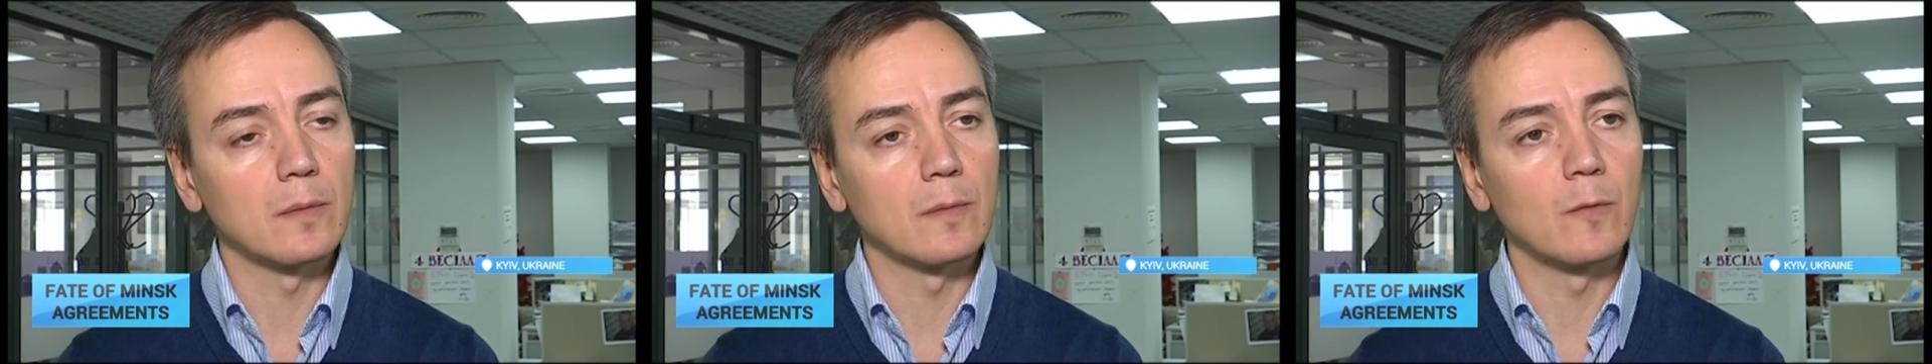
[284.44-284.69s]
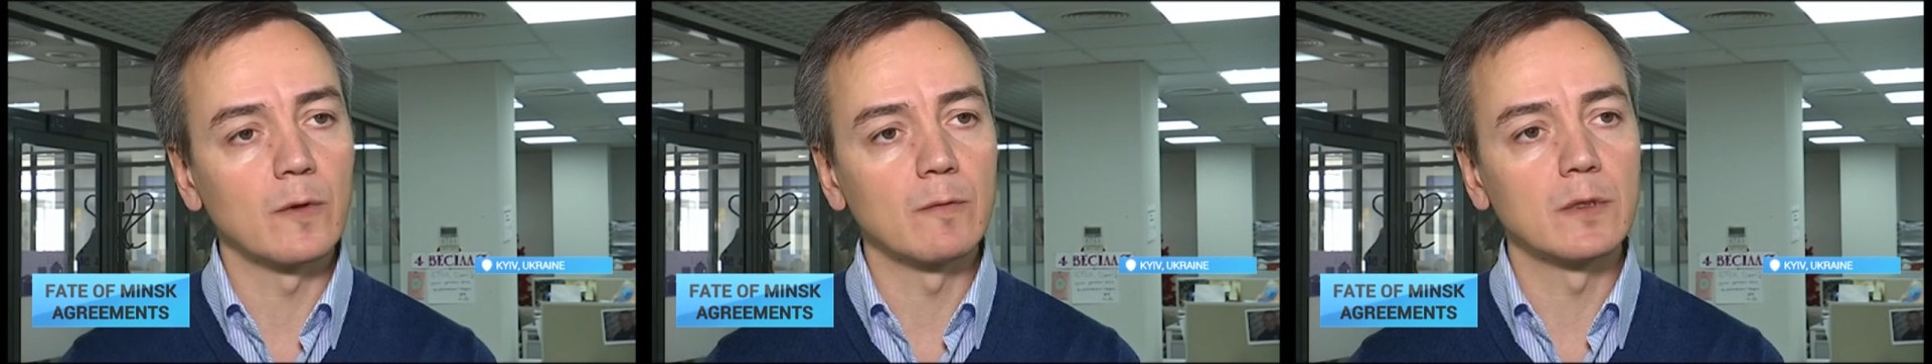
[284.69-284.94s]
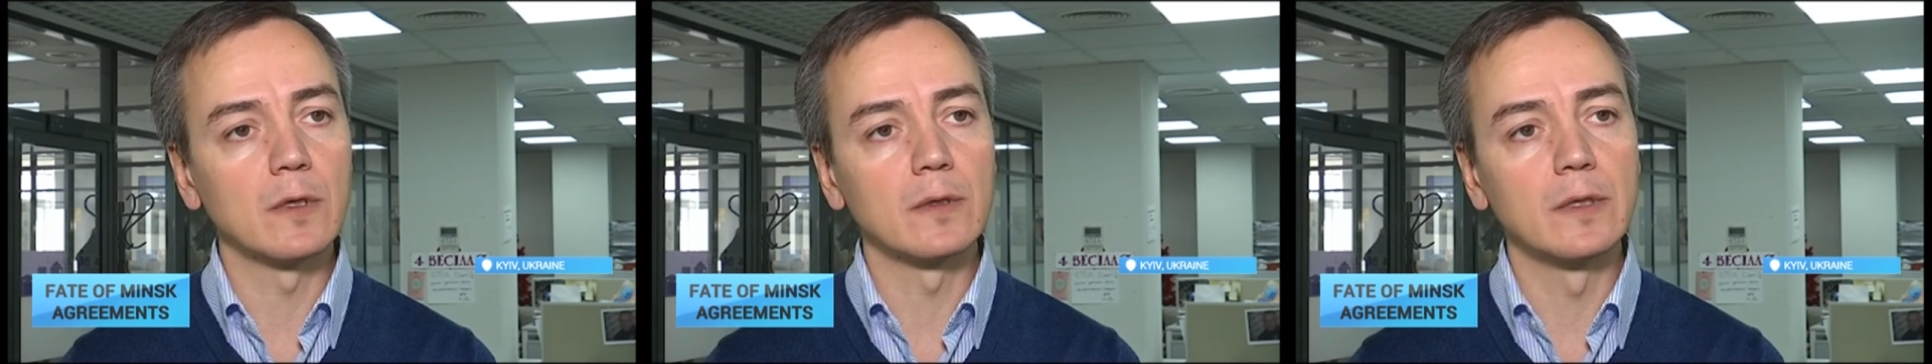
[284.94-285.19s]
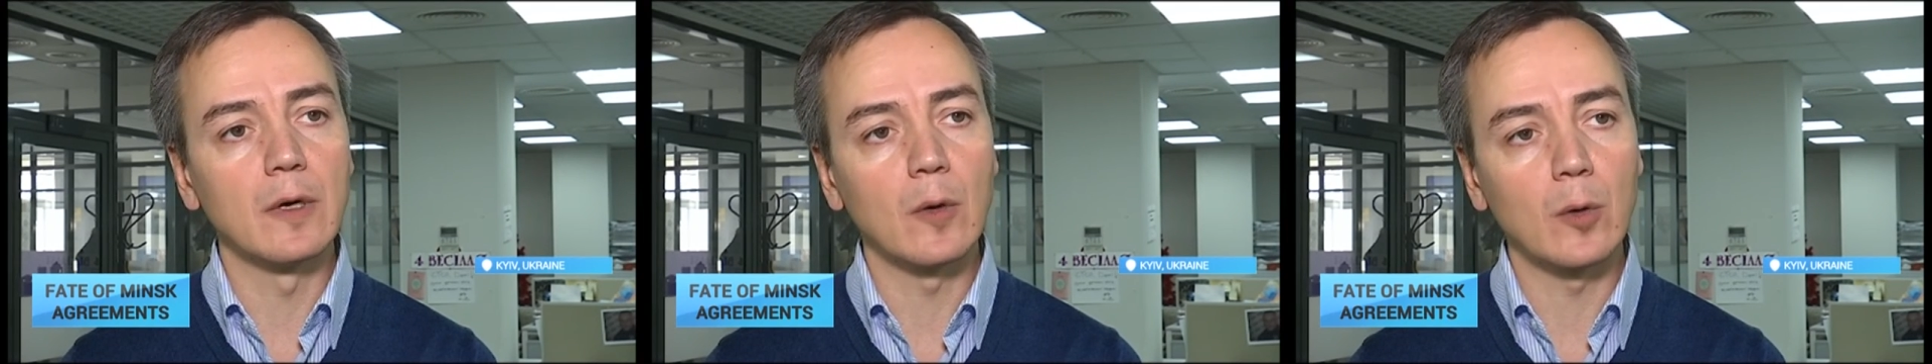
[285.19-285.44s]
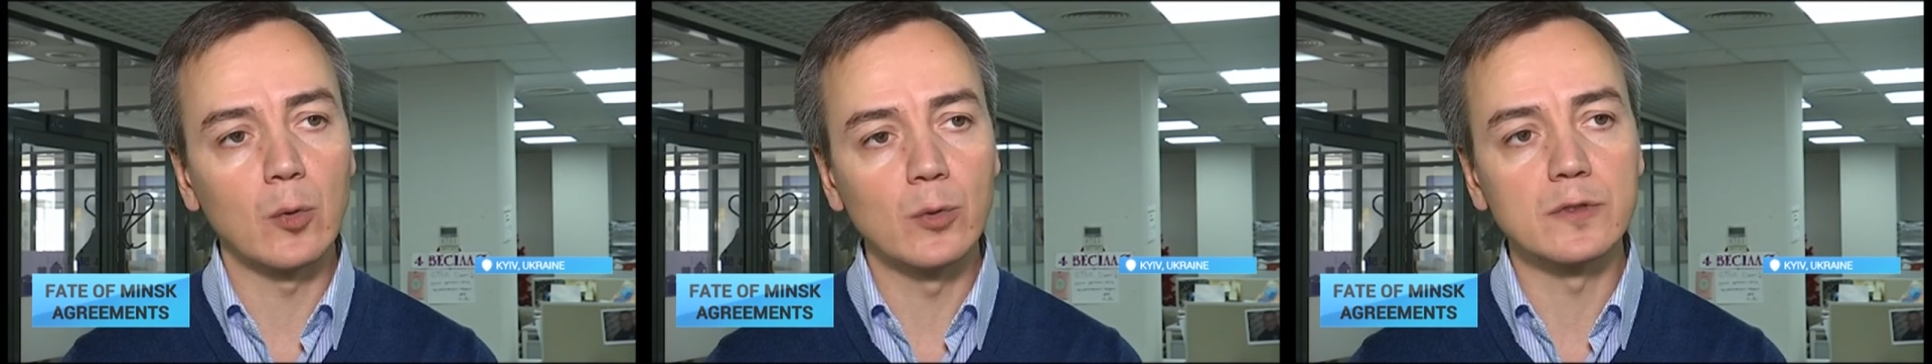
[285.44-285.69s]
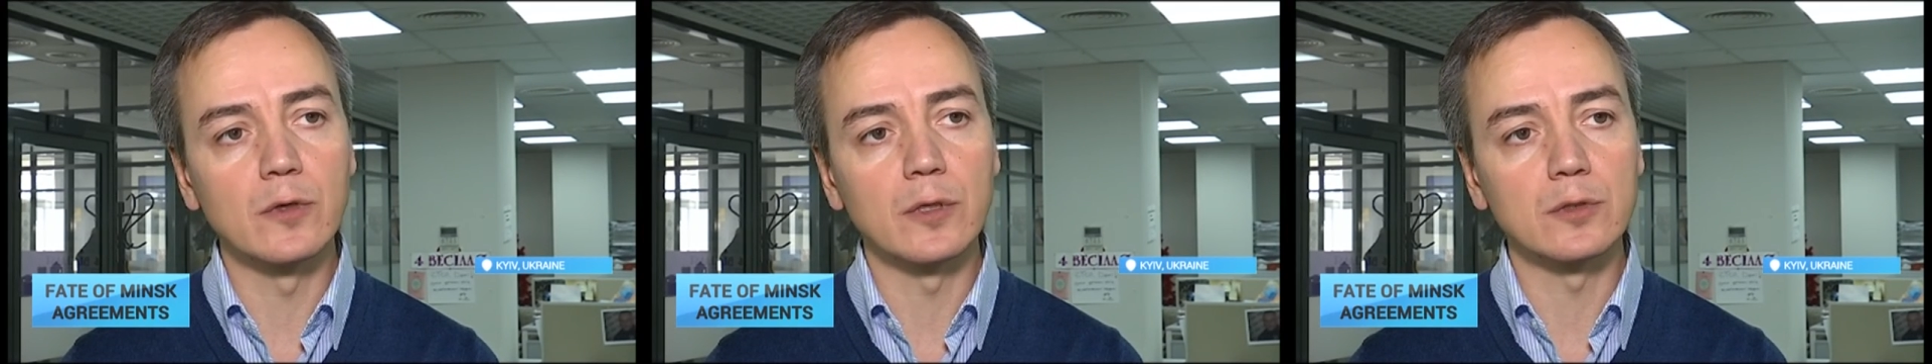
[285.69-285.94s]
we don't know know who
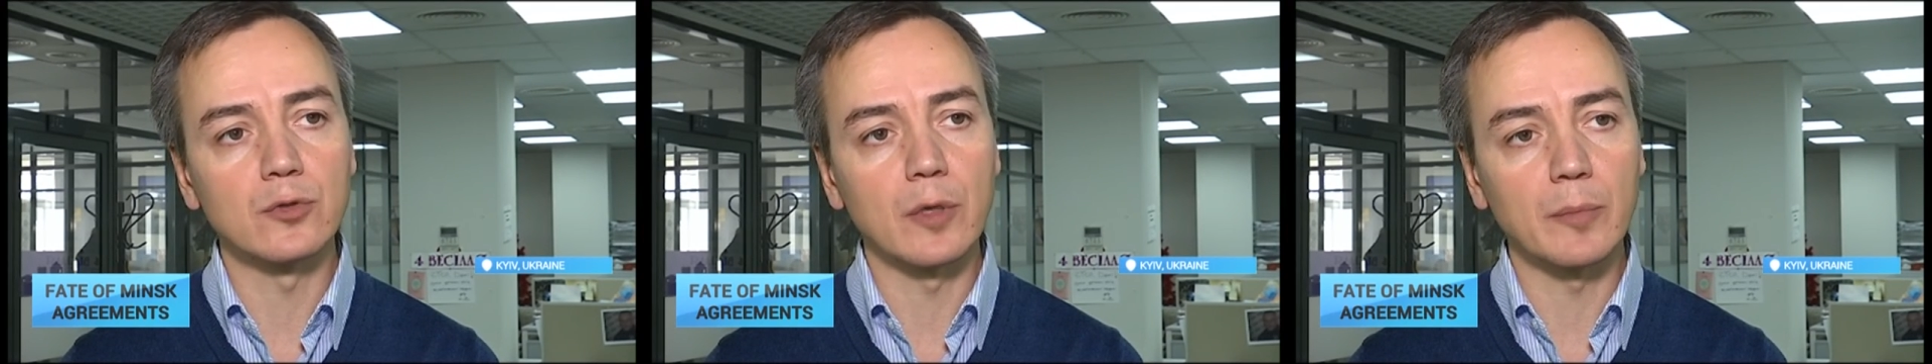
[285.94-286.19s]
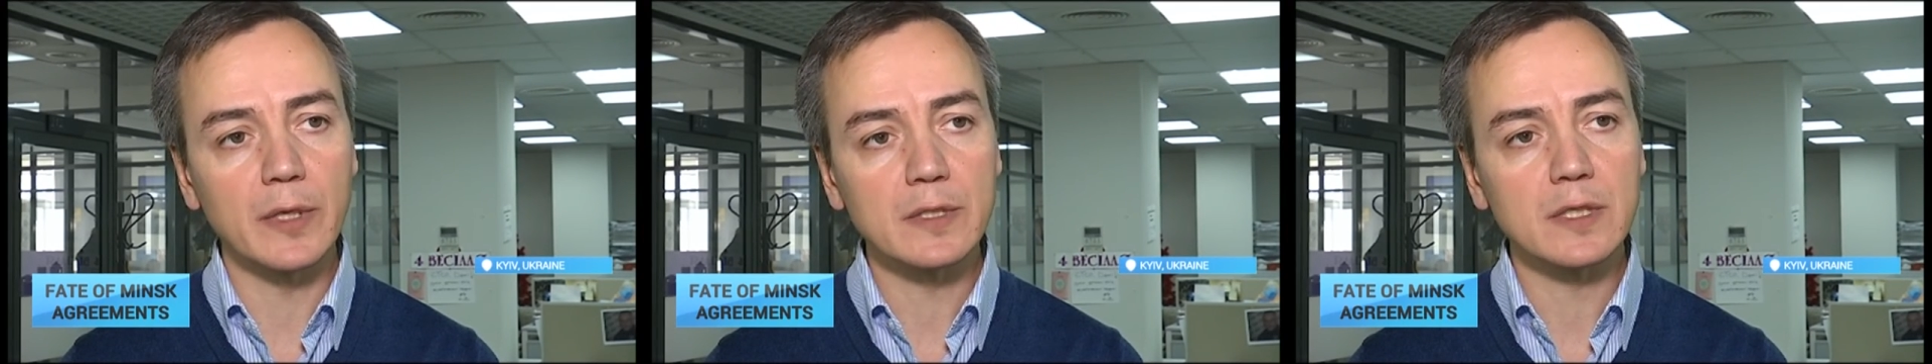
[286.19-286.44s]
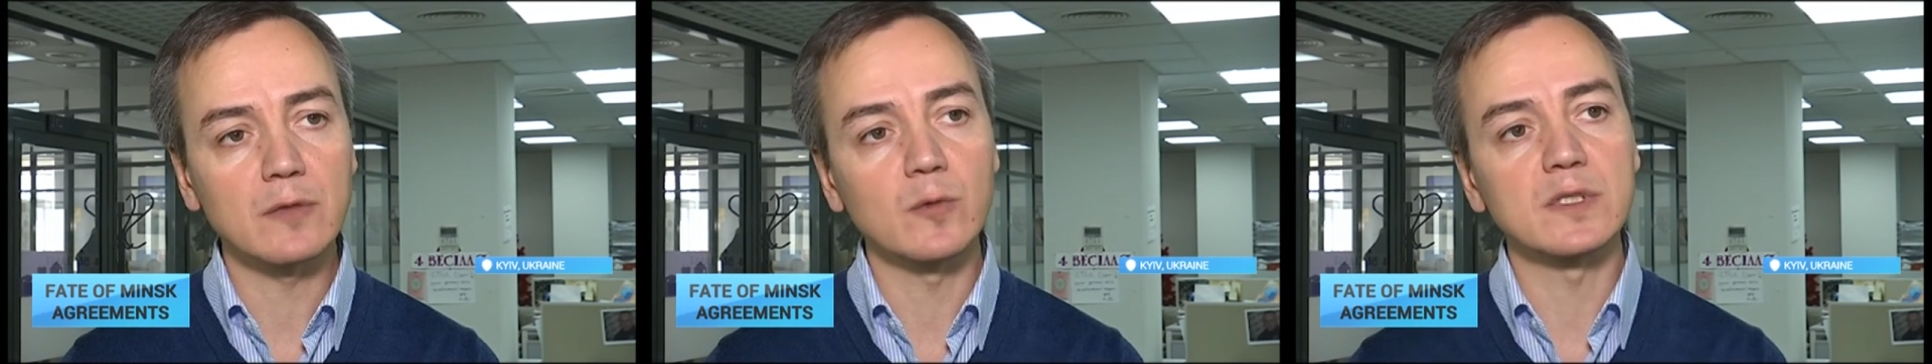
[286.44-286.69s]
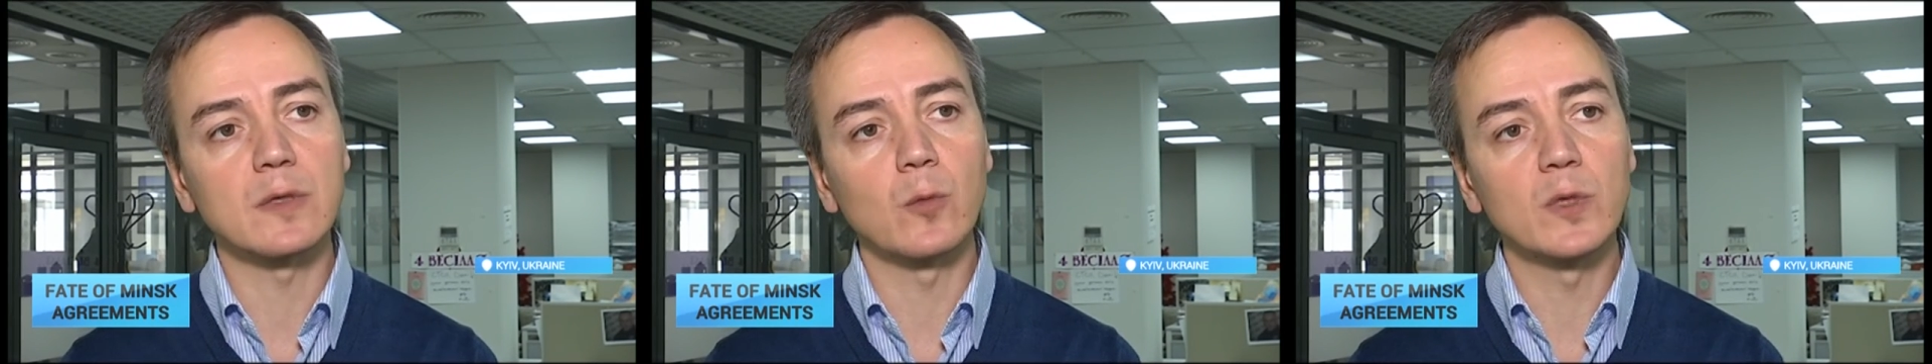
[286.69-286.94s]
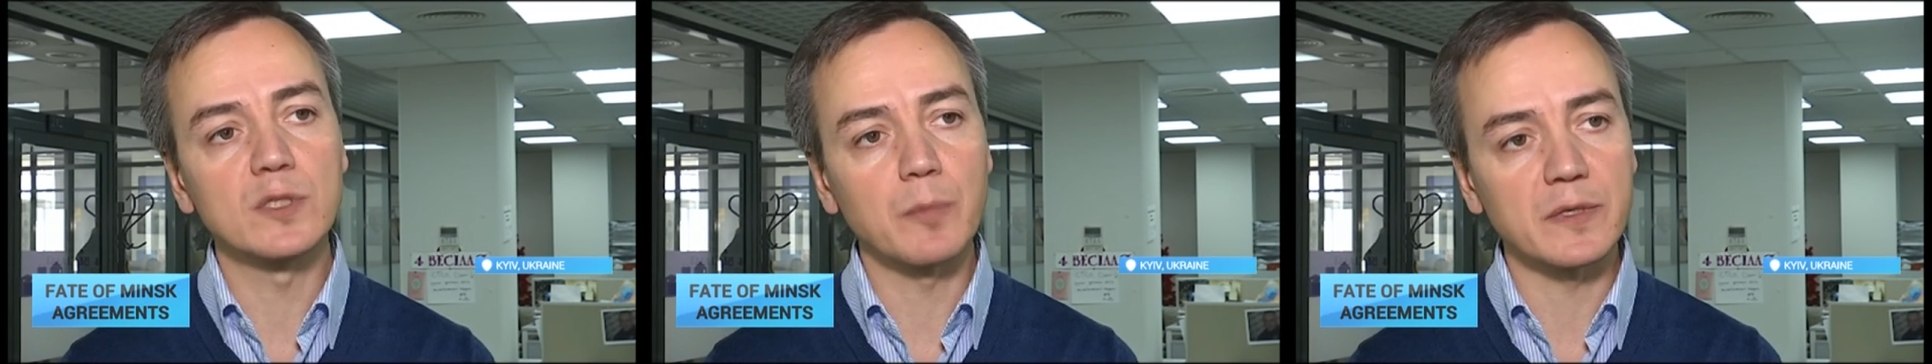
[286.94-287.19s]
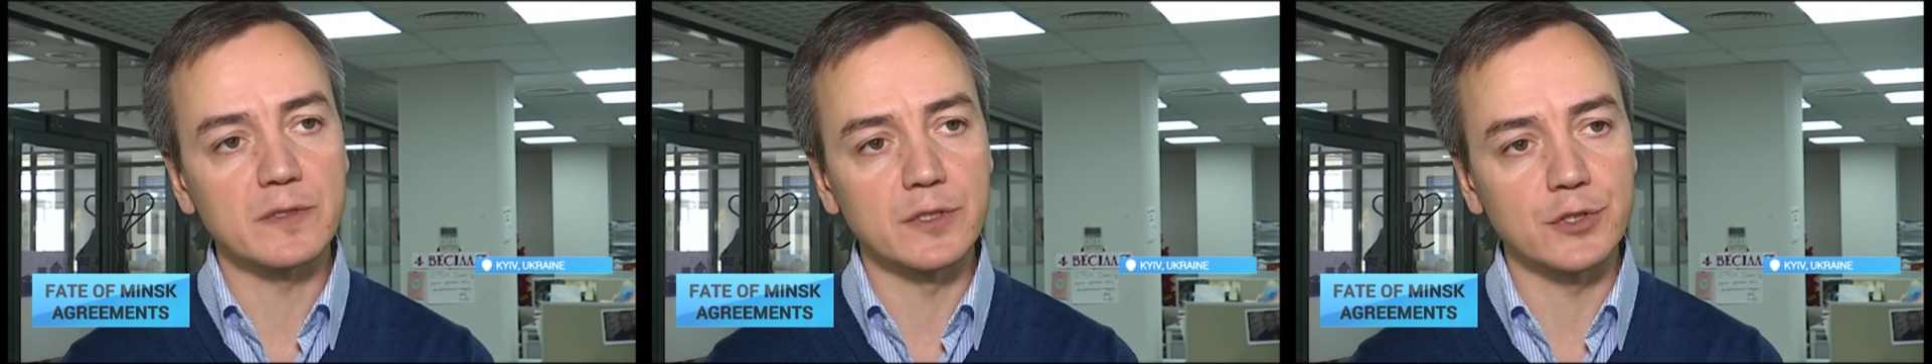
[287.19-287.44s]
is going to replace it with which
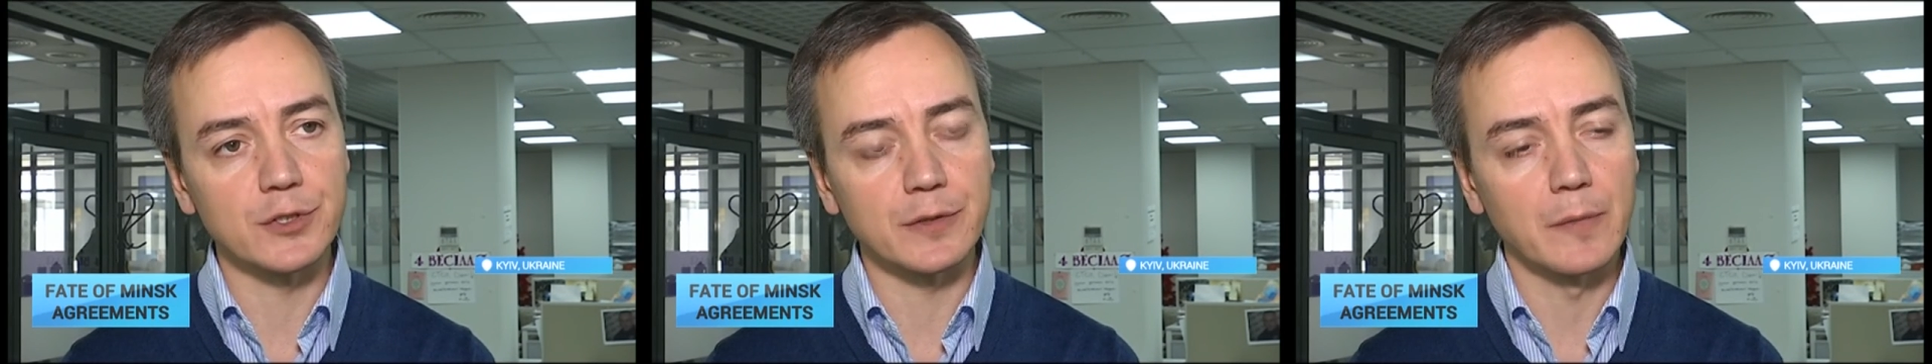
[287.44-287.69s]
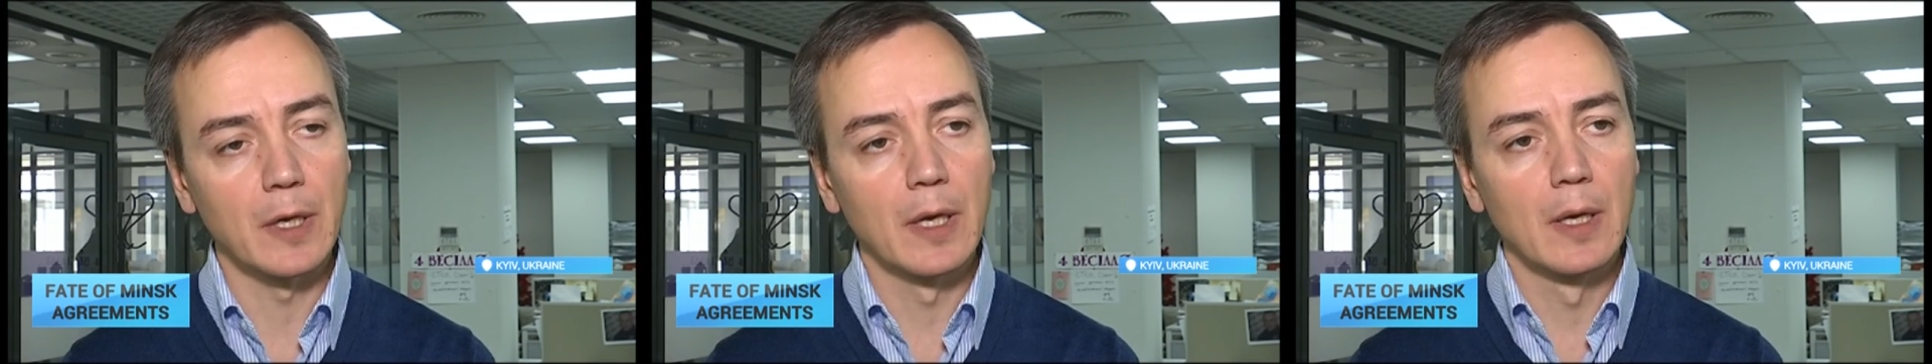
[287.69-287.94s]
position.